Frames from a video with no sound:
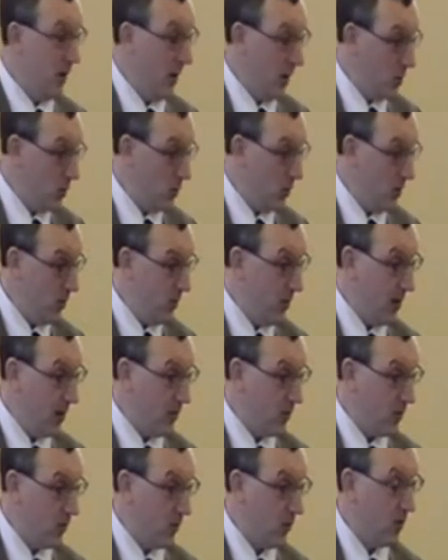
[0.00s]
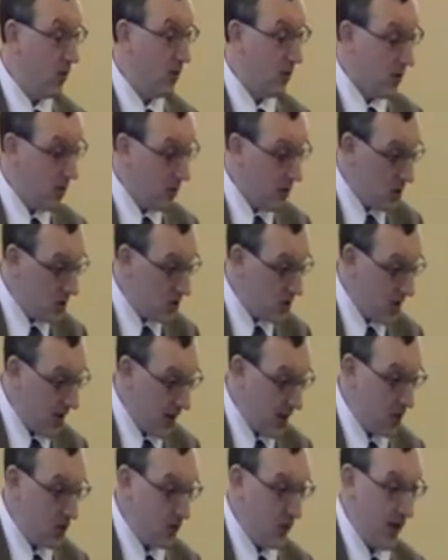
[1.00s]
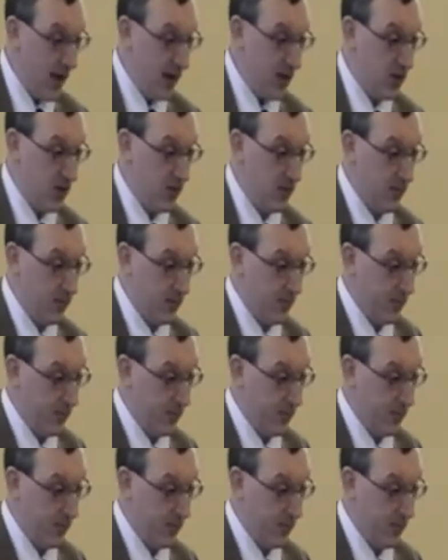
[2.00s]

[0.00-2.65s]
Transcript: That's what it means satisfaction.